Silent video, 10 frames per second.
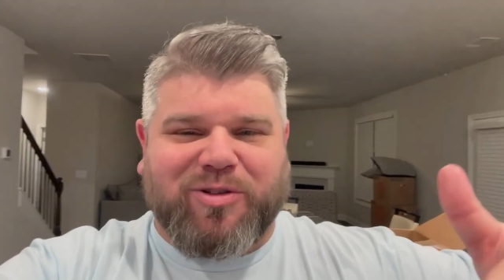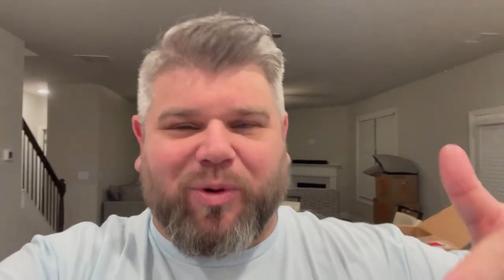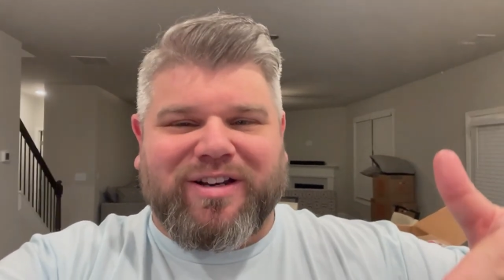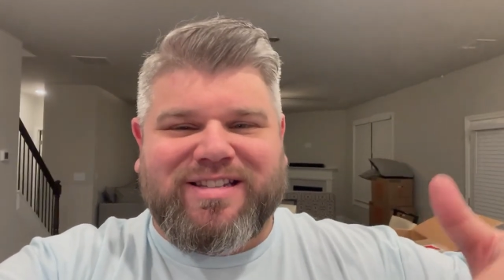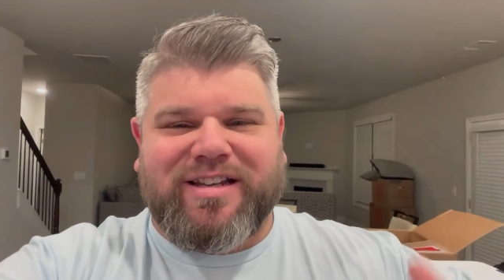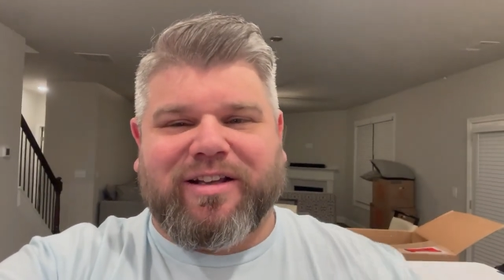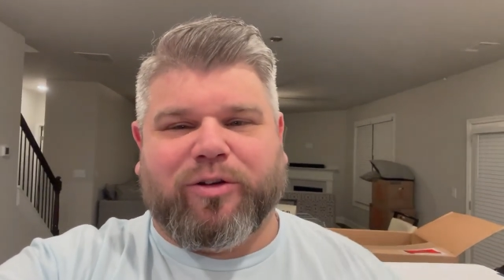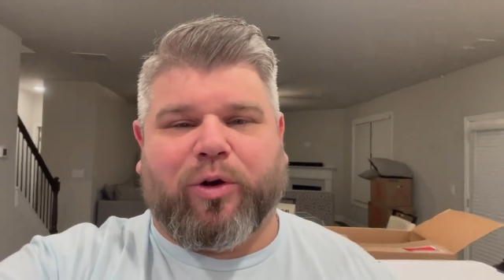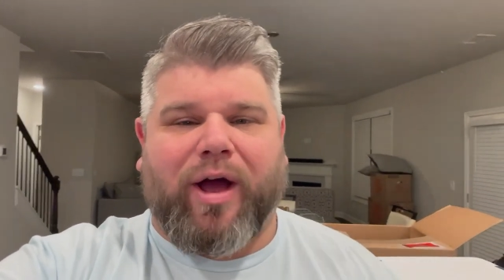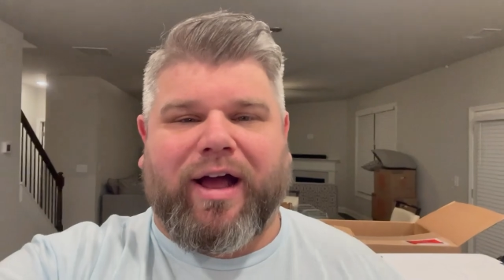wanna see a
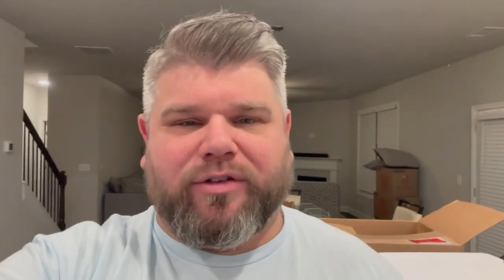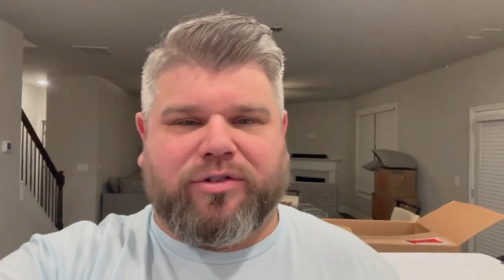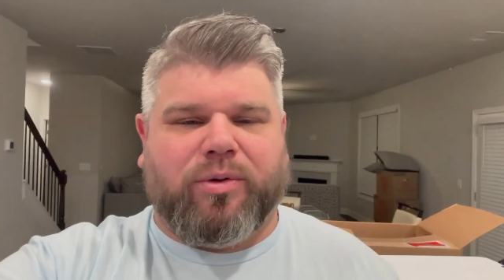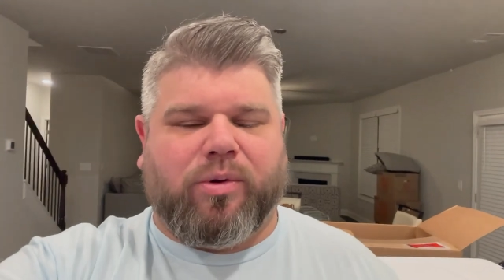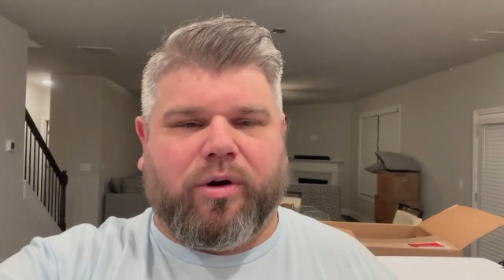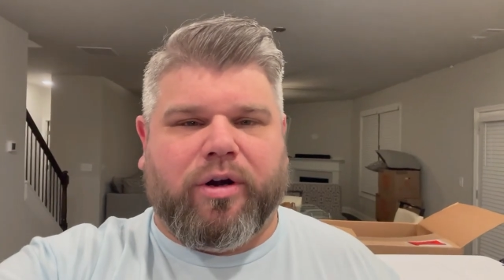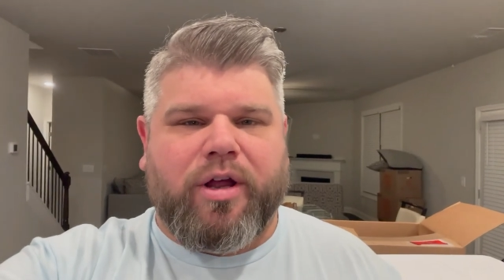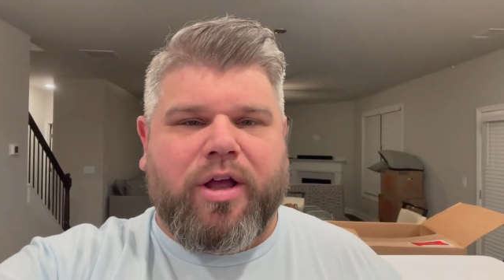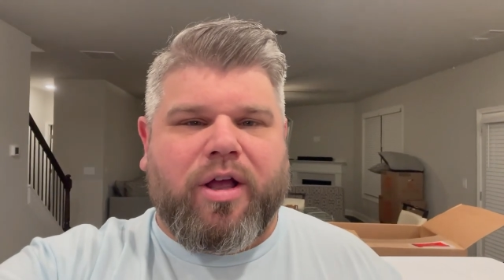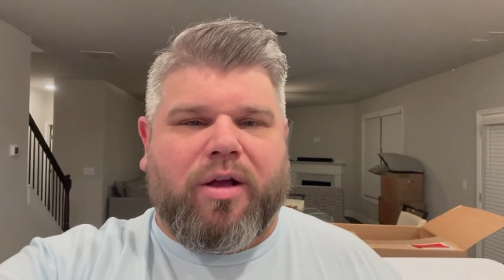little house tour
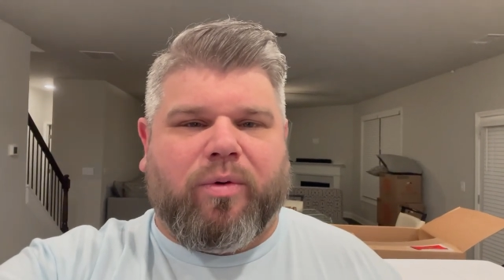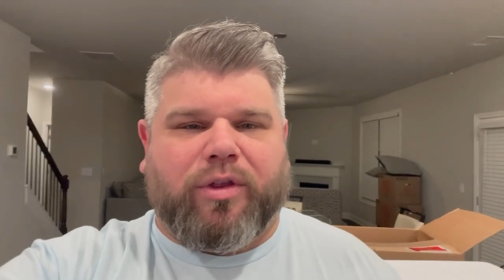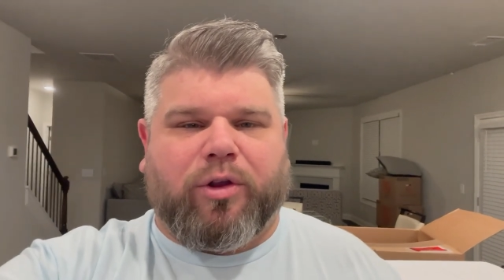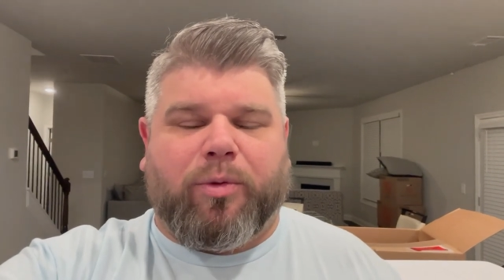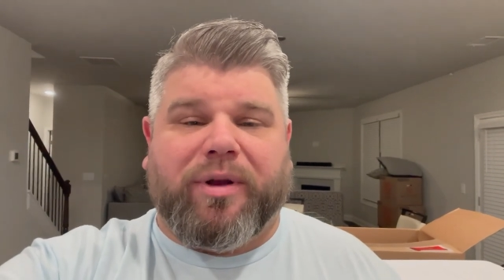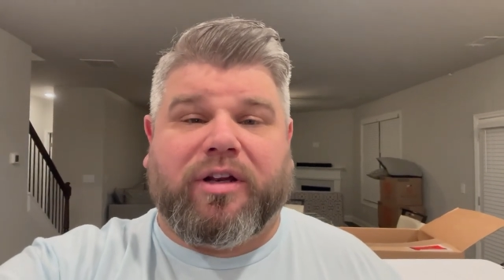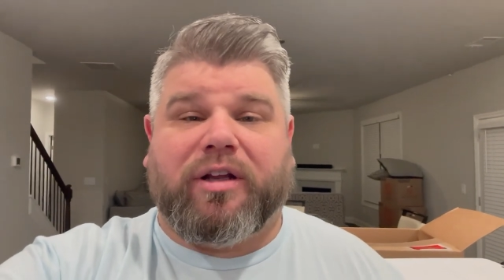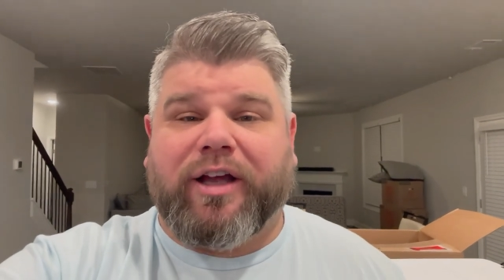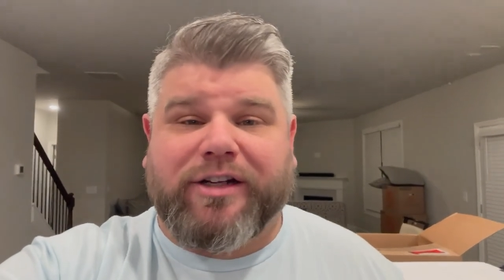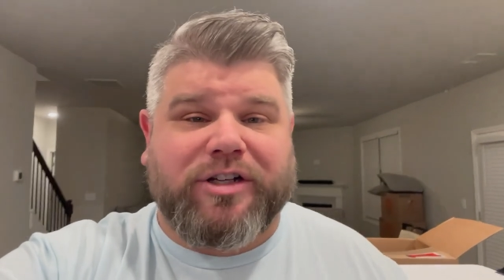with a little bit of
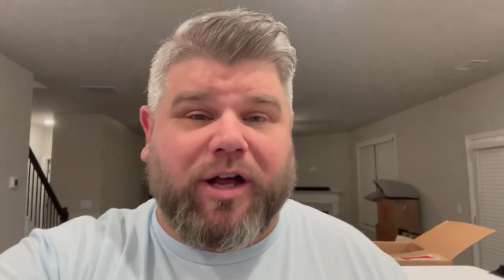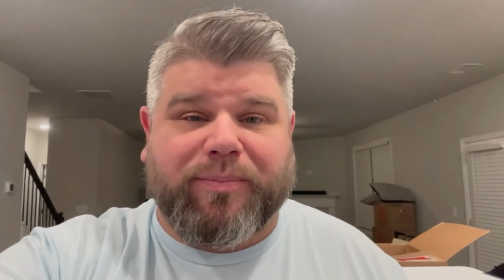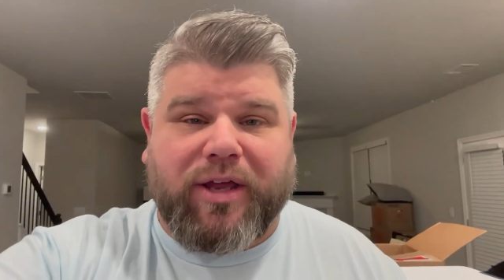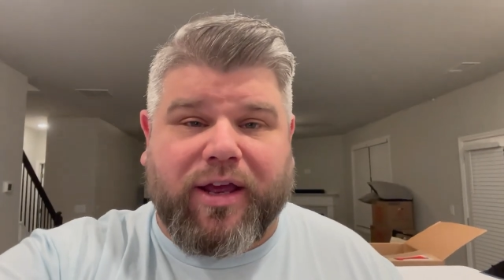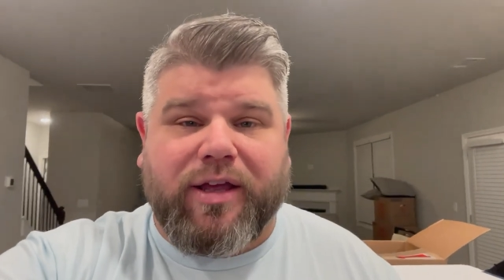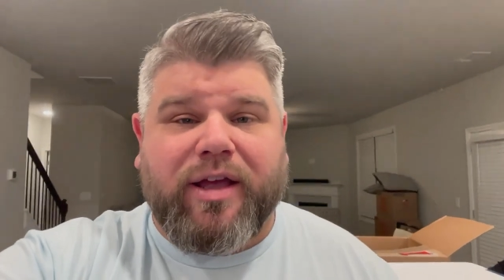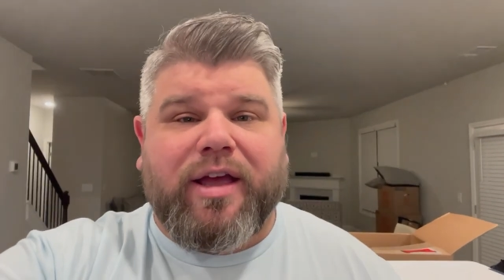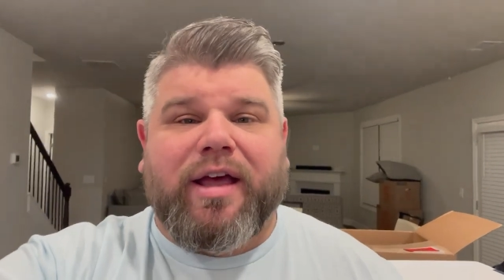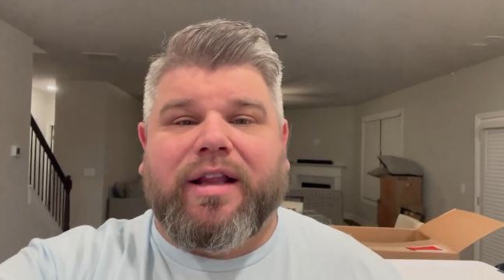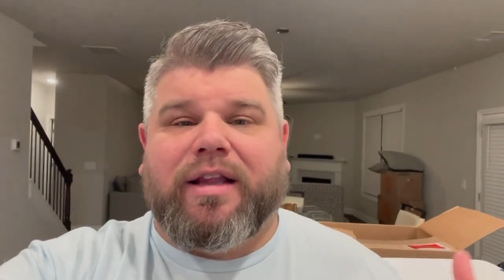collection update,
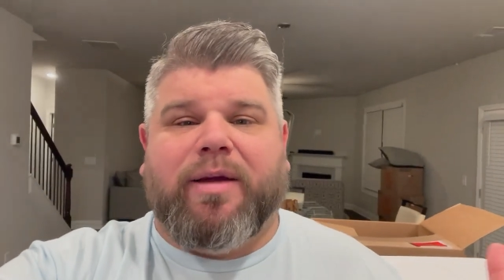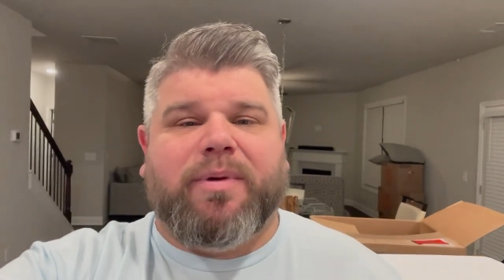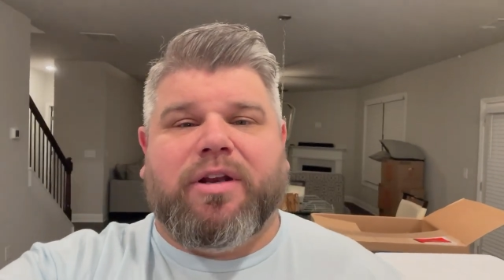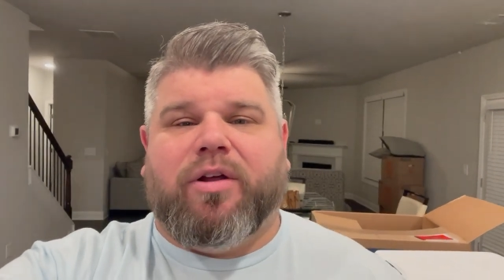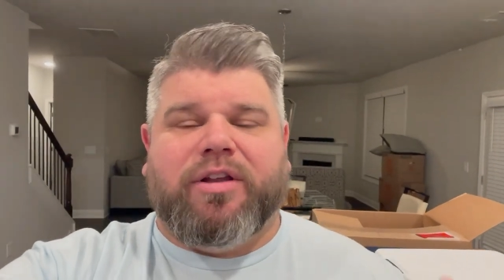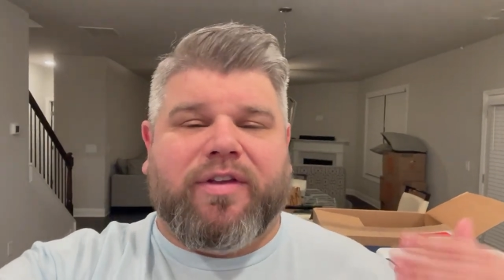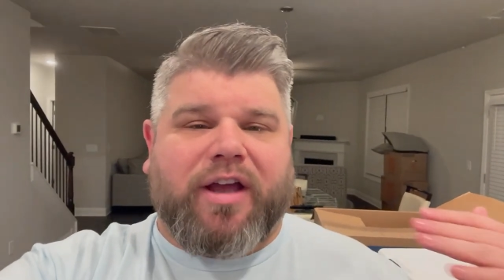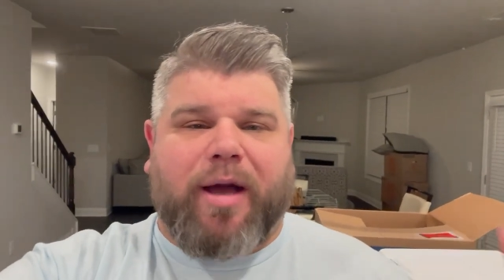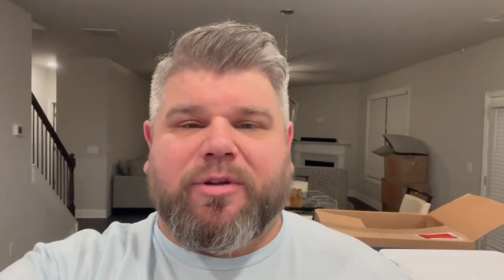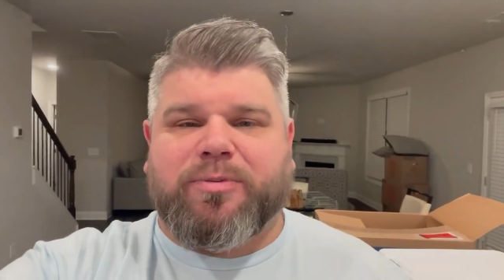let me know. Leave the
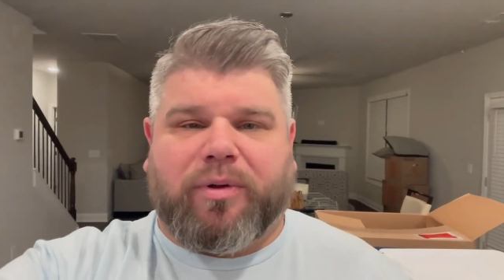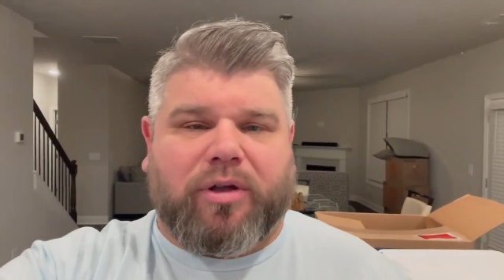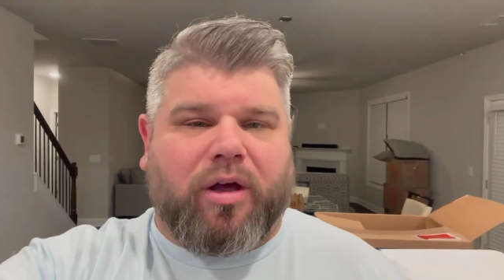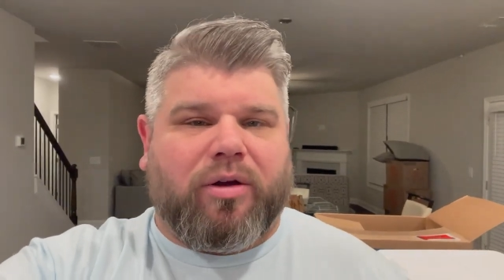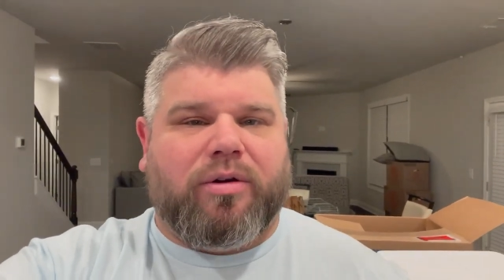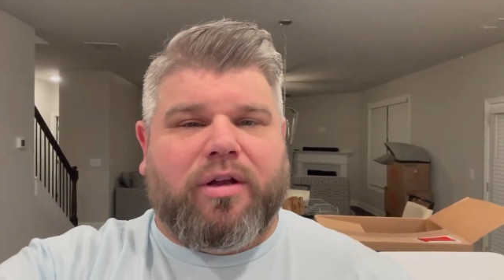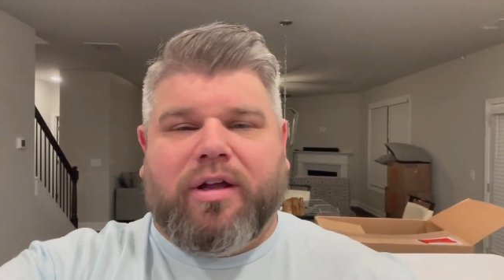comments below.